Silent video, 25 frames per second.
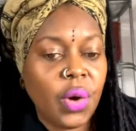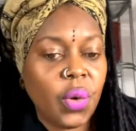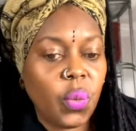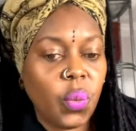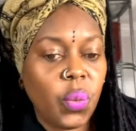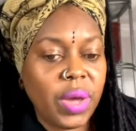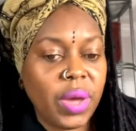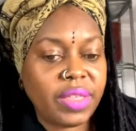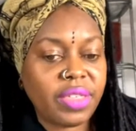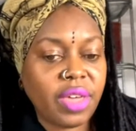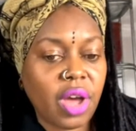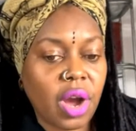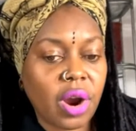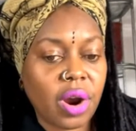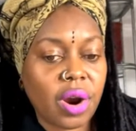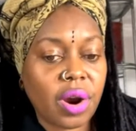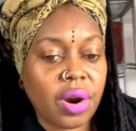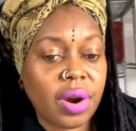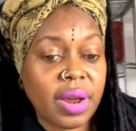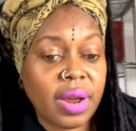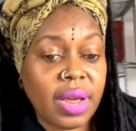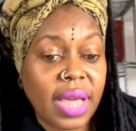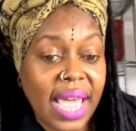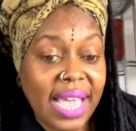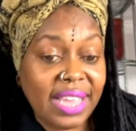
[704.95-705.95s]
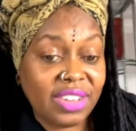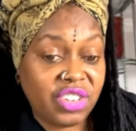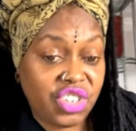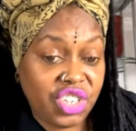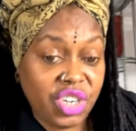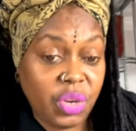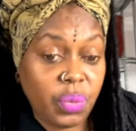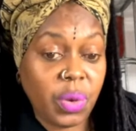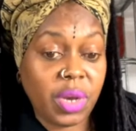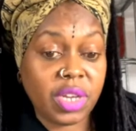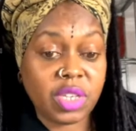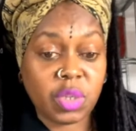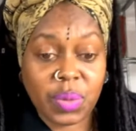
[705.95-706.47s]
with her as
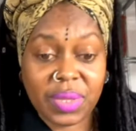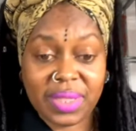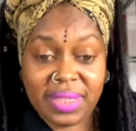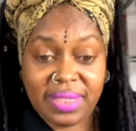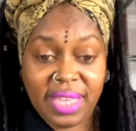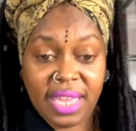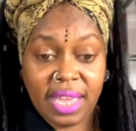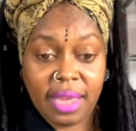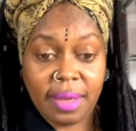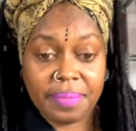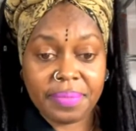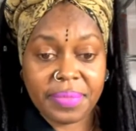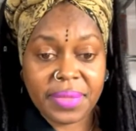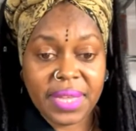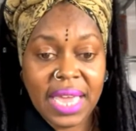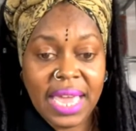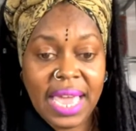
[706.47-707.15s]
she was with them.